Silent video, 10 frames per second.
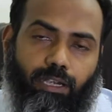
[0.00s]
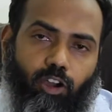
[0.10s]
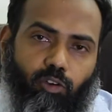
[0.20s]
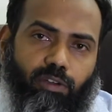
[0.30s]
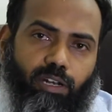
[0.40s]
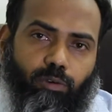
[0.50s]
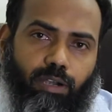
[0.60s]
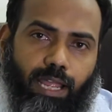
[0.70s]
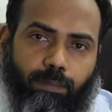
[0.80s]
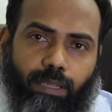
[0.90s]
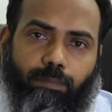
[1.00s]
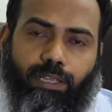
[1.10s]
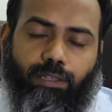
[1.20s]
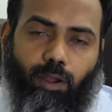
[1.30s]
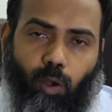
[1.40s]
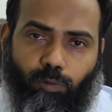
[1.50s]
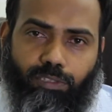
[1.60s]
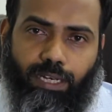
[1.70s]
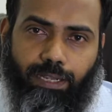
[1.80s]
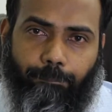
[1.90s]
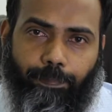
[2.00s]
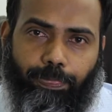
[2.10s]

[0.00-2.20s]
however good I may be in the counseling,